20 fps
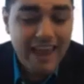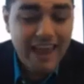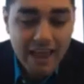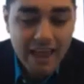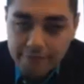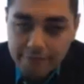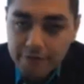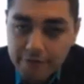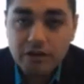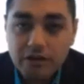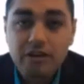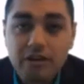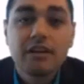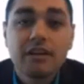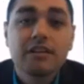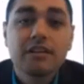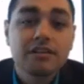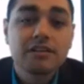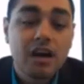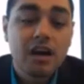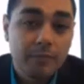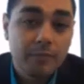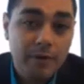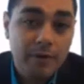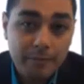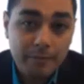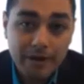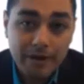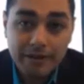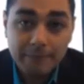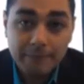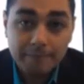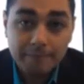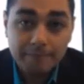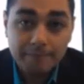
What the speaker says: ever talk about money.